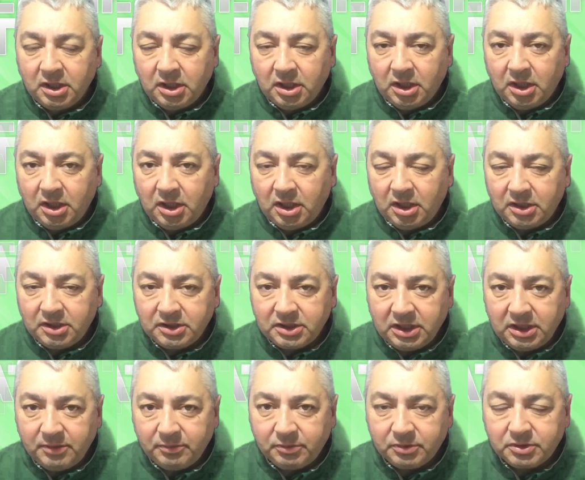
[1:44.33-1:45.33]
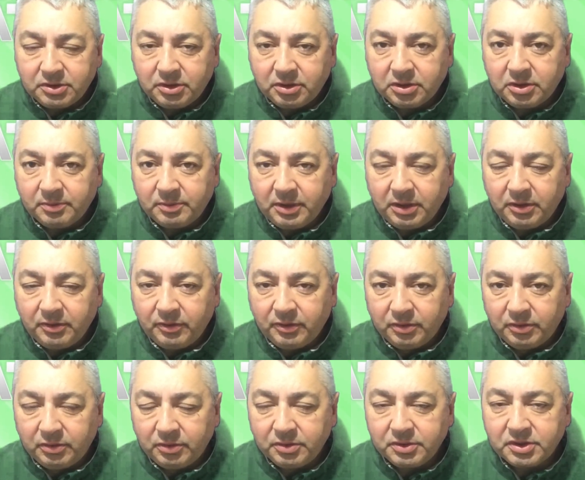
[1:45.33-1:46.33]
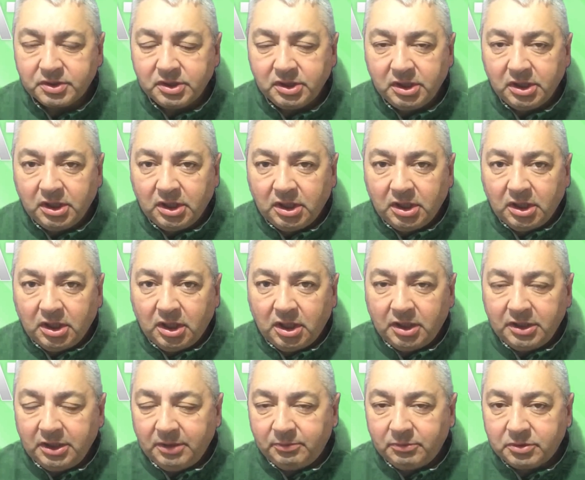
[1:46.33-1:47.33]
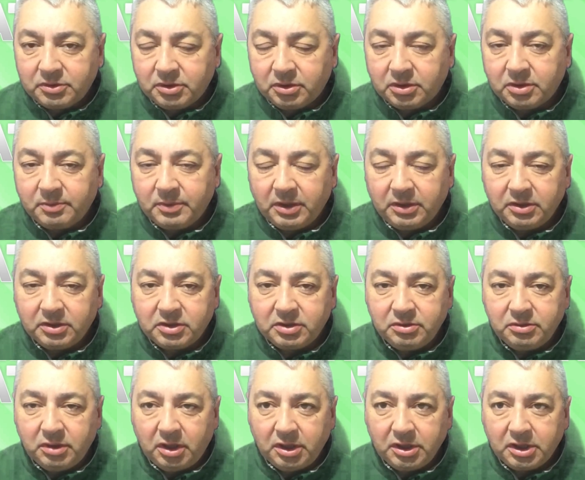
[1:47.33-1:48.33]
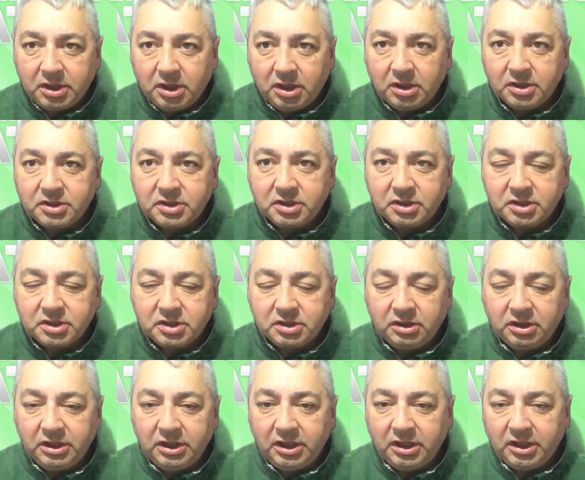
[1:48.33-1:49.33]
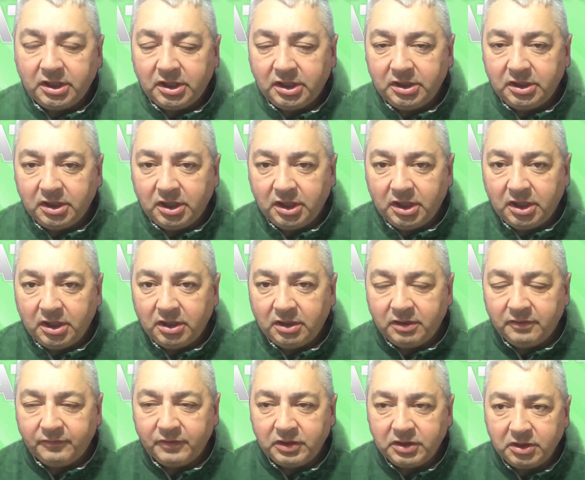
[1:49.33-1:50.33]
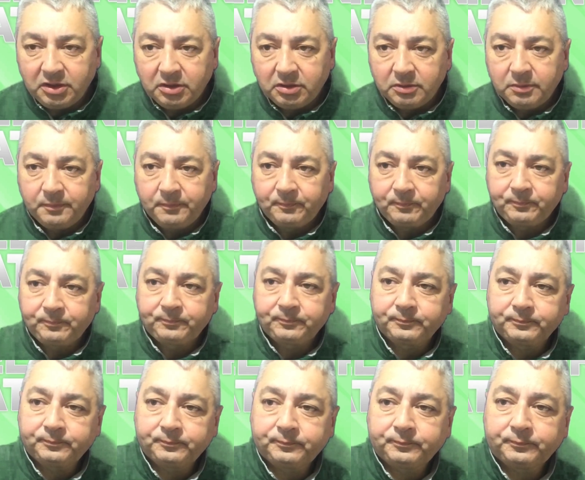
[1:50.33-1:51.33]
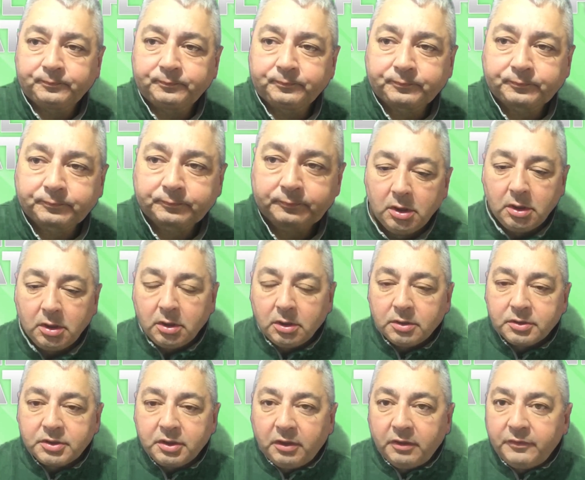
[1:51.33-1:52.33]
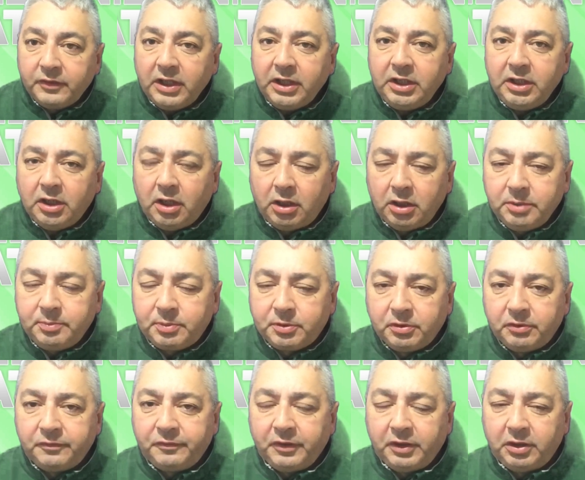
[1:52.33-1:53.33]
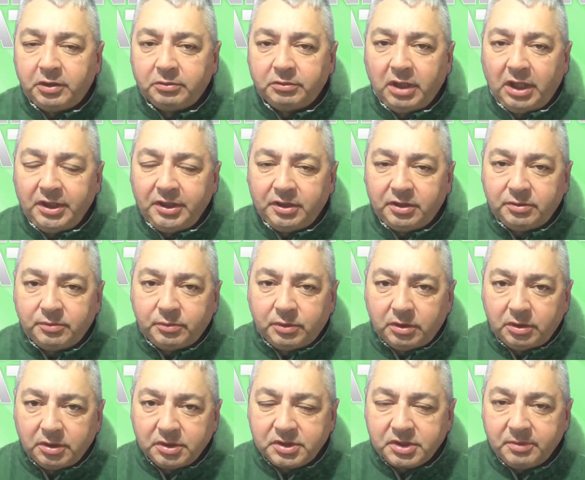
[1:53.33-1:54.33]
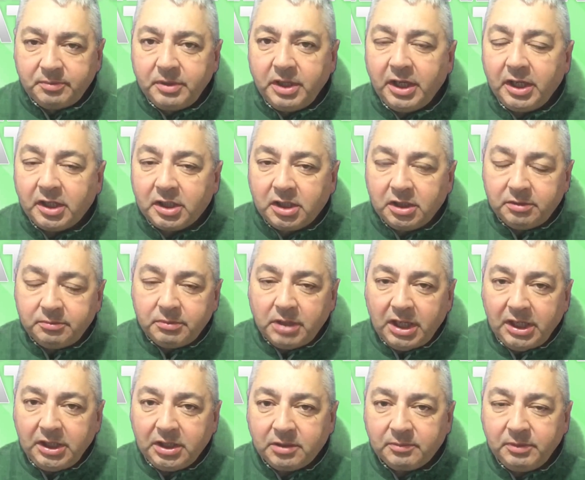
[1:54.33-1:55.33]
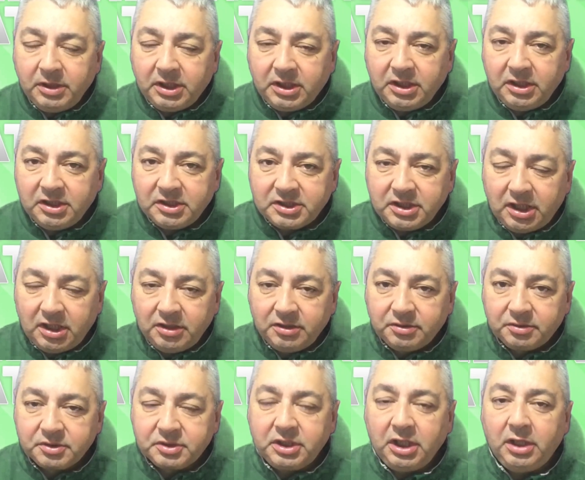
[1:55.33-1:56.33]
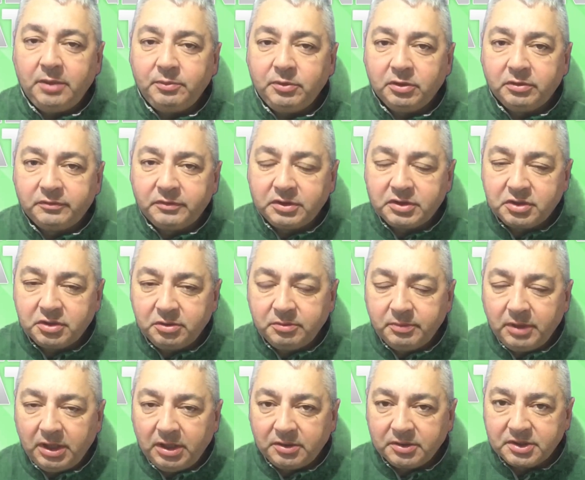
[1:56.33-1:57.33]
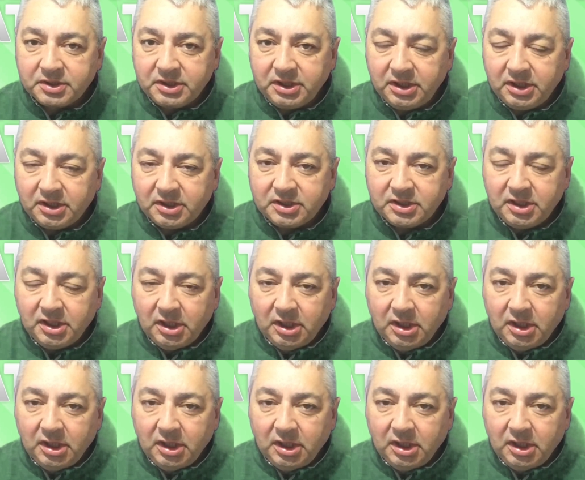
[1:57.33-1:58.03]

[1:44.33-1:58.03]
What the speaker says: and we'll talk about those, and then we'll talk about the two eye catchers later in the video. So a very high profile runner was American Mike, making his hurdles debut over 2 miles 6,